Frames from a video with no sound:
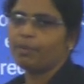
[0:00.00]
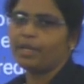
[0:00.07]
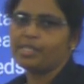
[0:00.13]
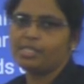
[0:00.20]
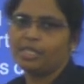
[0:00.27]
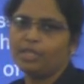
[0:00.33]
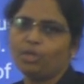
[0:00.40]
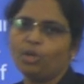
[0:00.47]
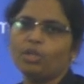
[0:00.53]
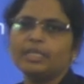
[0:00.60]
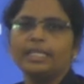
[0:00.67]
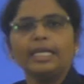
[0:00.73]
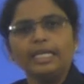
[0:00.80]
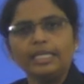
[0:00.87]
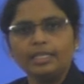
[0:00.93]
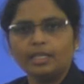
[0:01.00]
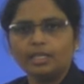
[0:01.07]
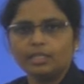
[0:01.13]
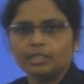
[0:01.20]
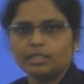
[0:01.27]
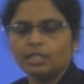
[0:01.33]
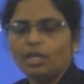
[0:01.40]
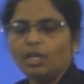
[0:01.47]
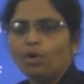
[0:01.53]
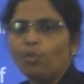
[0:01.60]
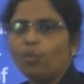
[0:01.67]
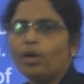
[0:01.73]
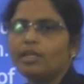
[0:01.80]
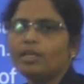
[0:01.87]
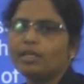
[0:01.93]
present on the earth.
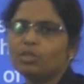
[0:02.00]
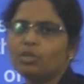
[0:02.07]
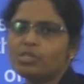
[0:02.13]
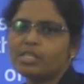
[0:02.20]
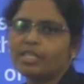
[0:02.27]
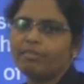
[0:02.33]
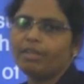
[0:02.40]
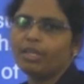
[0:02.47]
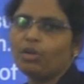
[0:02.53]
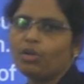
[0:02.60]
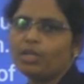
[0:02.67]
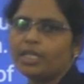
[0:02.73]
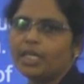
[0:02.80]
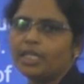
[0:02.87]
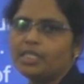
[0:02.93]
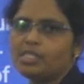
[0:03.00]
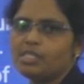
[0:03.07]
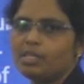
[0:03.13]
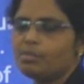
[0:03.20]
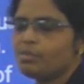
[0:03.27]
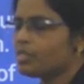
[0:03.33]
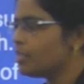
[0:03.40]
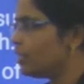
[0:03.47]
What are those living organisms?